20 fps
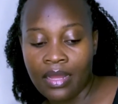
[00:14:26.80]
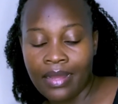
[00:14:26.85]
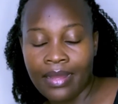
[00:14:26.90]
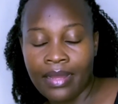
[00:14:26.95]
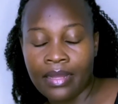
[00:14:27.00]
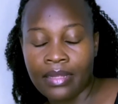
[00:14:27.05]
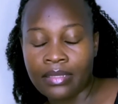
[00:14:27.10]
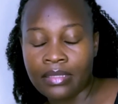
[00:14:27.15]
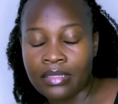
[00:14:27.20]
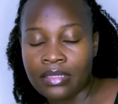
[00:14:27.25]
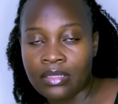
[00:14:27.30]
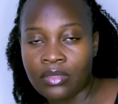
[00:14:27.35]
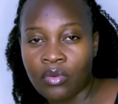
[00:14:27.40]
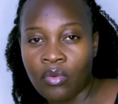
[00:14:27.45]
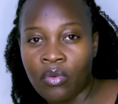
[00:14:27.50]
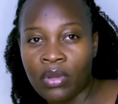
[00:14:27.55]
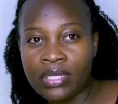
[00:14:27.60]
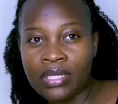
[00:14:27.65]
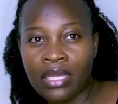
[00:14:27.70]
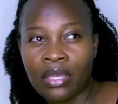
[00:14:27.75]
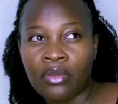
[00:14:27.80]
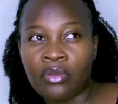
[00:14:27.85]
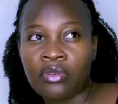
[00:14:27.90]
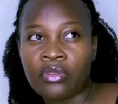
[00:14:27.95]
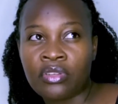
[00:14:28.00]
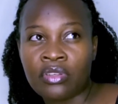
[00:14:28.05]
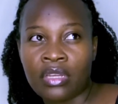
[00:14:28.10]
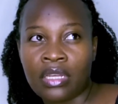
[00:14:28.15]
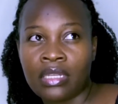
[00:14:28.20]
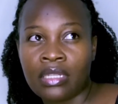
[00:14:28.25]
And what I
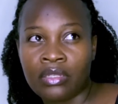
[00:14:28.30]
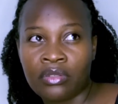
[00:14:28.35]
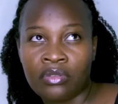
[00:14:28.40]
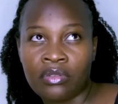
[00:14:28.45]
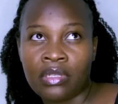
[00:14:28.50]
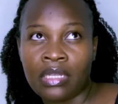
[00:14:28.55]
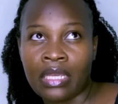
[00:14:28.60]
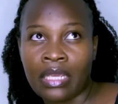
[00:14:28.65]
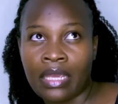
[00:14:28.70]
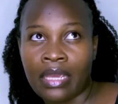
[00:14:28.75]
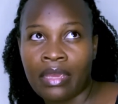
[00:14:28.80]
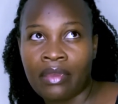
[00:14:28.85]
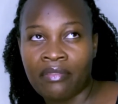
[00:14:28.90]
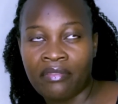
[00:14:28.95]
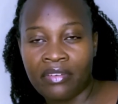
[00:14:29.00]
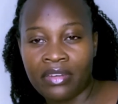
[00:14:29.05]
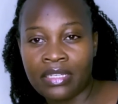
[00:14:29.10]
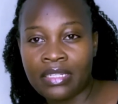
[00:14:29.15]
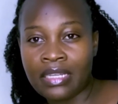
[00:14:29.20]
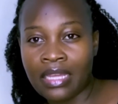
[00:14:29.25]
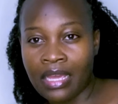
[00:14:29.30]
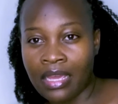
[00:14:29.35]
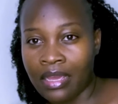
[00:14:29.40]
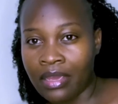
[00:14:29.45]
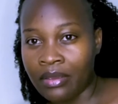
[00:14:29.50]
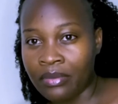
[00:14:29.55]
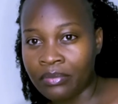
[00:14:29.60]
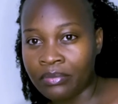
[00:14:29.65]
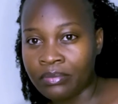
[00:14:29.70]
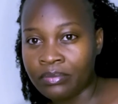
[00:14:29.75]
usually do, like every
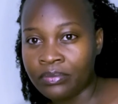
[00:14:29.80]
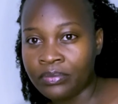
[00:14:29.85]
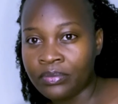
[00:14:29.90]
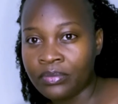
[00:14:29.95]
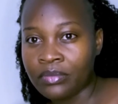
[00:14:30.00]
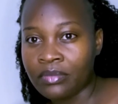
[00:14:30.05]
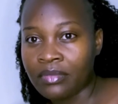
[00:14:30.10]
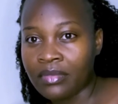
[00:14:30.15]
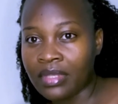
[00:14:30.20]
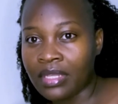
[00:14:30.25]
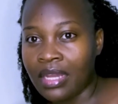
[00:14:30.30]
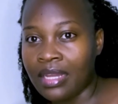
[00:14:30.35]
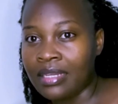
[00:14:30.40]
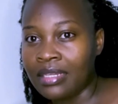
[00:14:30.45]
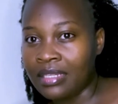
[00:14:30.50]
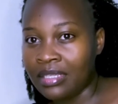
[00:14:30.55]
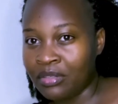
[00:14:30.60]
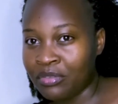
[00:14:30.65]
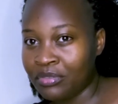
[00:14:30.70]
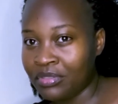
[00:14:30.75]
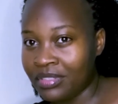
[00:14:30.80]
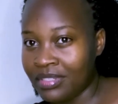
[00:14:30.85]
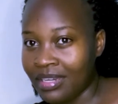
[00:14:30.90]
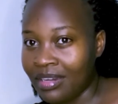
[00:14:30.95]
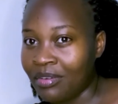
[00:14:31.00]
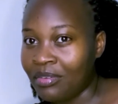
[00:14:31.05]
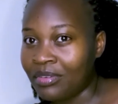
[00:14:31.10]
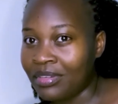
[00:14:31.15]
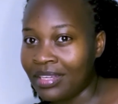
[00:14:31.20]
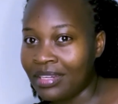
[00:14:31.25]
time I kneel
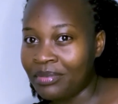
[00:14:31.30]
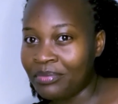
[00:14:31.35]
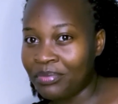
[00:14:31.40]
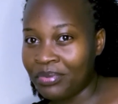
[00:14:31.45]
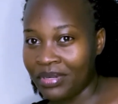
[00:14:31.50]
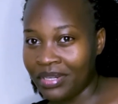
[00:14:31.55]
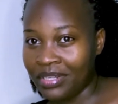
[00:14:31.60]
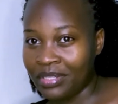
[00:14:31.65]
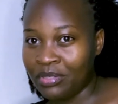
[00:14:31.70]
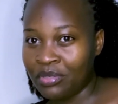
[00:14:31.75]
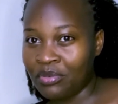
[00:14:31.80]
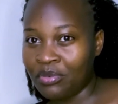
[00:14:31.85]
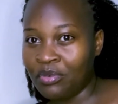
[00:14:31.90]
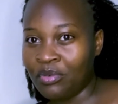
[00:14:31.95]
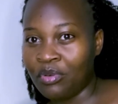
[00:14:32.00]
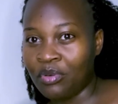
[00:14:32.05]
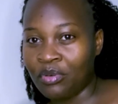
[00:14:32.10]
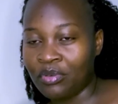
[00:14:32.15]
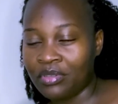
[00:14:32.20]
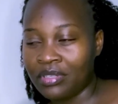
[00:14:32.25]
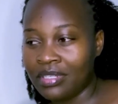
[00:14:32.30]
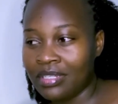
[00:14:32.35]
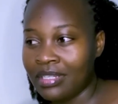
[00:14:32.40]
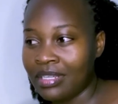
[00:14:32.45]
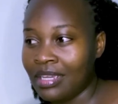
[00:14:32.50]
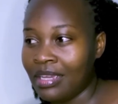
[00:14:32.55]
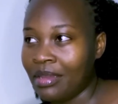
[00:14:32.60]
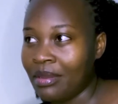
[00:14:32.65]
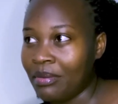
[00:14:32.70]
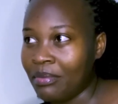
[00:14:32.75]
down and pray to God,
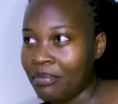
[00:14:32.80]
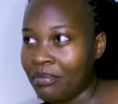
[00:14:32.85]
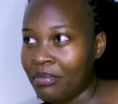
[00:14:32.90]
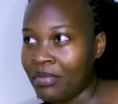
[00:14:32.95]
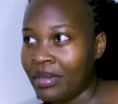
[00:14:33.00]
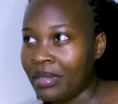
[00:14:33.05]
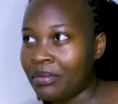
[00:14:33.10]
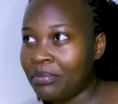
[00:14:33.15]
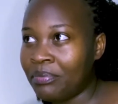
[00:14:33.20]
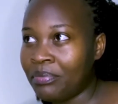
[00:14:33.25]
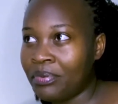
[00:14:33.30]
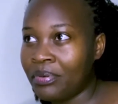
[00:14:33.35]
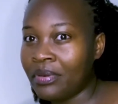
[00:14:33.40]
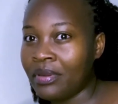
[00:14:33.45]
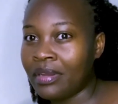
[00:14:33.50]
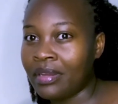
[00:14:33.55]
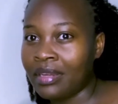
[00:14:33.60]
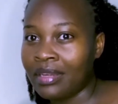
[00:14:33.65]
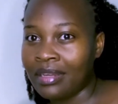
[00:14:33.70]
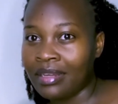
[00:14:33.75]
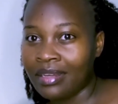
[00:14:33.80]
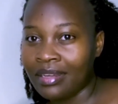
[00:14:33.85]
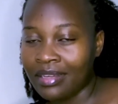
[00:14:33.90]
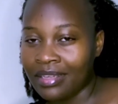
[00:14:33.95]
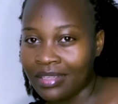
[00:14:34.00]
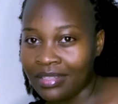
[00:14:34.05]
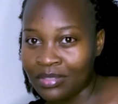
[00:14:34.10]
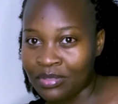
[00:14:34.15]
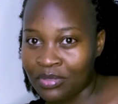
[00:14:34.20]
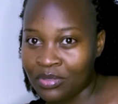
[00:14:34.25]
my prayer
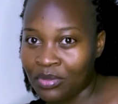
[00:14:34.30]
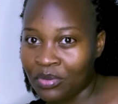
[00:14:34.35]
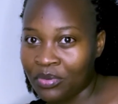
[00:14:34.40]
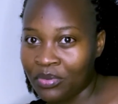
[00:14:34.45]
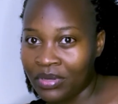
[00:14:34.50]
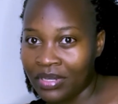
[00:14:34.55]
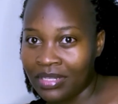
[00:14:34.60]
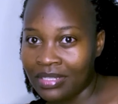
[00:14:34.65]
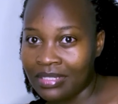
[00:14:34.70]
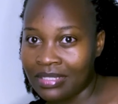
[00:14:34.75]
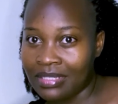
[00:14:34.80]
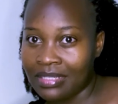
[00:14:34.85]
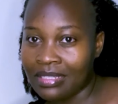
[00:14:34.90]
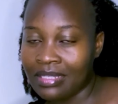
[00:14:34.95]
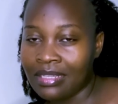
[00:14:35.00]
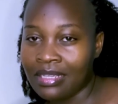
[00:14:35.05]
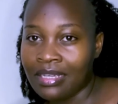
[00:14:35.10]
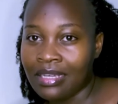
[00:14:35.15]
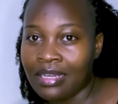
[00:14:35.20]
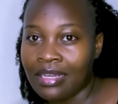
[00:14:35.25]
is always,